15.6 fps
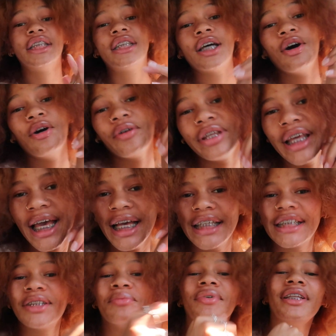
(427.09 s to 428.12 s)
so
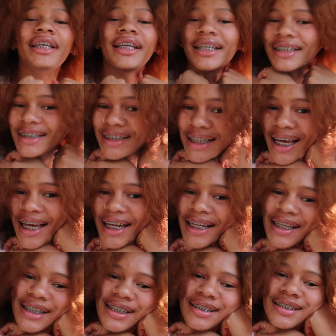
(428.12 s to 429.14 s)
yes, I'm really
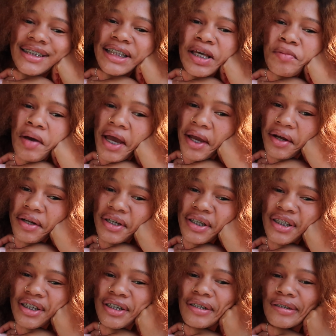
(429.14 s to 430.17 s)
excited to get my hair
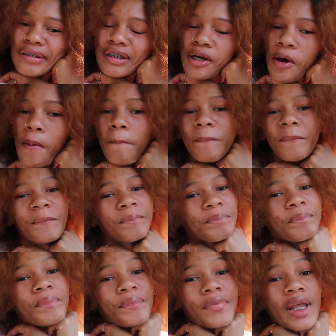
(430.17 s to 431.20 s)
done, y'all, so I'm
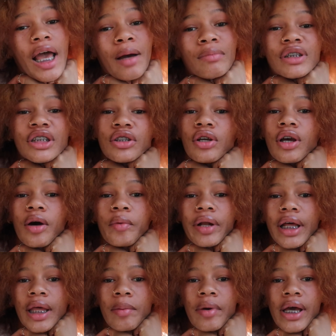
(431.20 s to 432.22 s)
gonna show y'all when
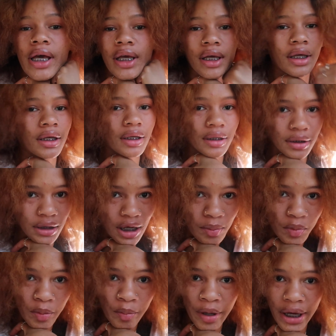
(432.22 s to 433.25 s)
I get back. And
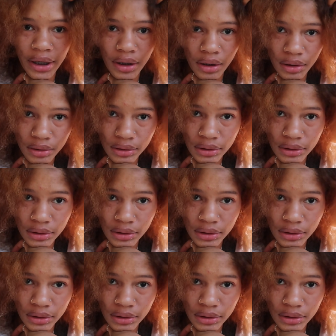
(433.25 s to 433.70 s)
I'm a baddie.